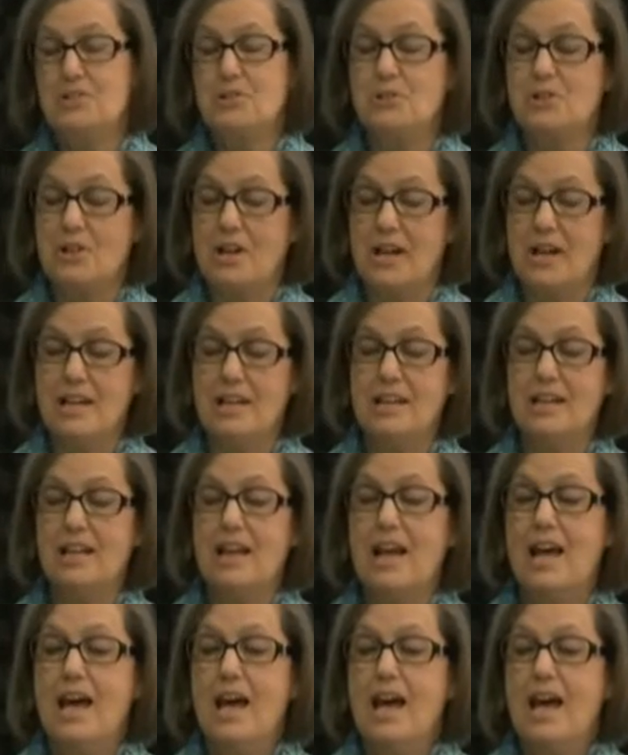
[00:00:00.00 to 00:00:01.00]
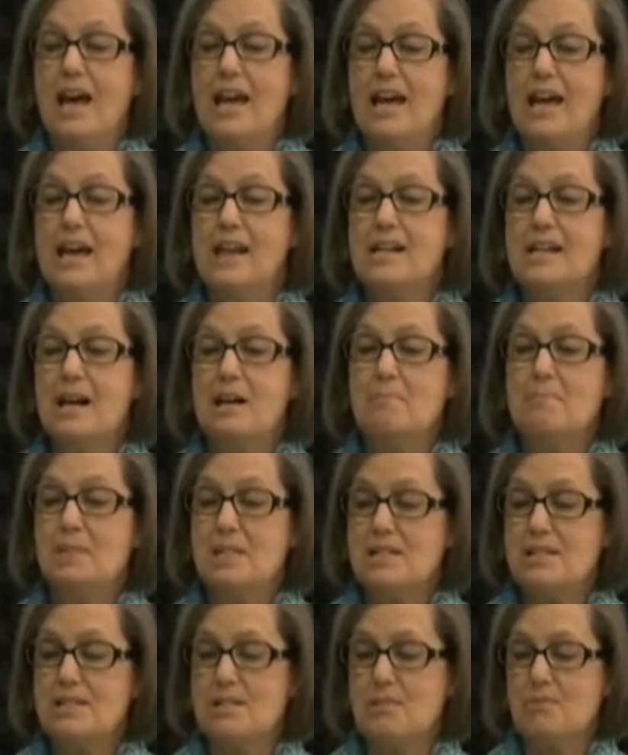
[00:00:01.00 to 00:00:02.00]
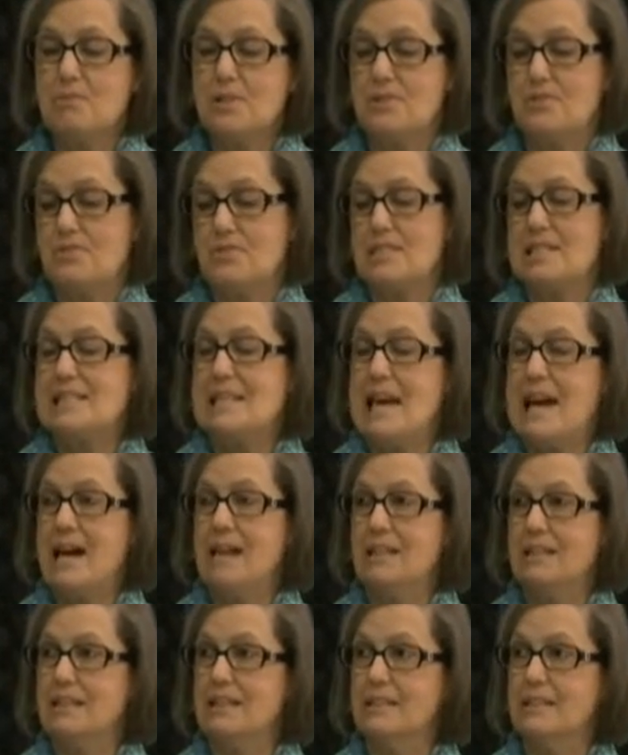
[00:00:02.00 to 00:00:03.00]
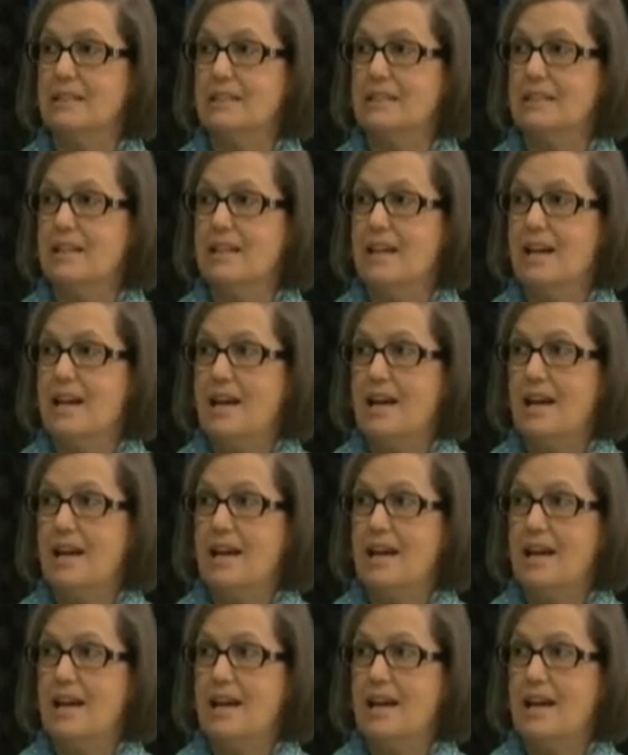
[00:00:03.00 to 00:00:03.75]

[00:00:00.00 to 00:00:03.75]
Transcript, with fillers: to try it and I mixed it with salad. Okay.